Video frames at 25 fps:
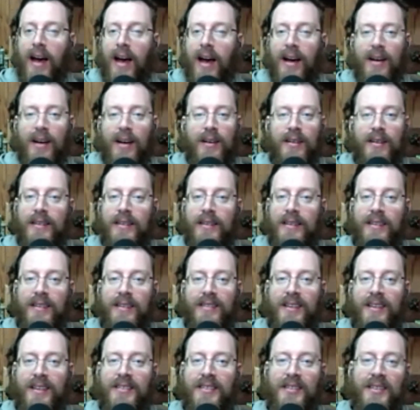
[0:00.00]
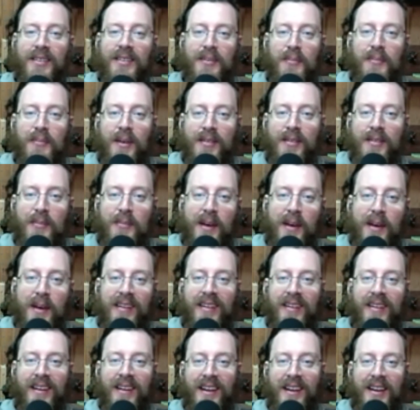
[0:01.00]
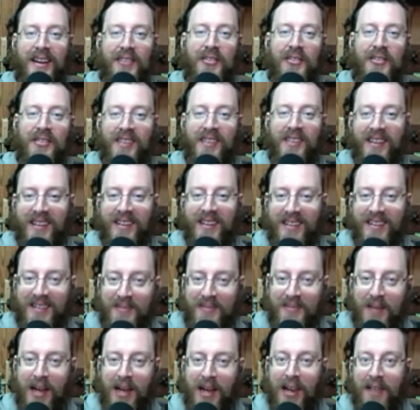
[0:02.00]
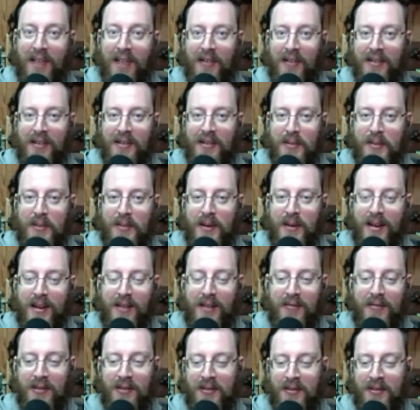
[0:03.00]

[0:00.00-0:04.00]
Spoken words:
It must have been an interesting 11 to be part of.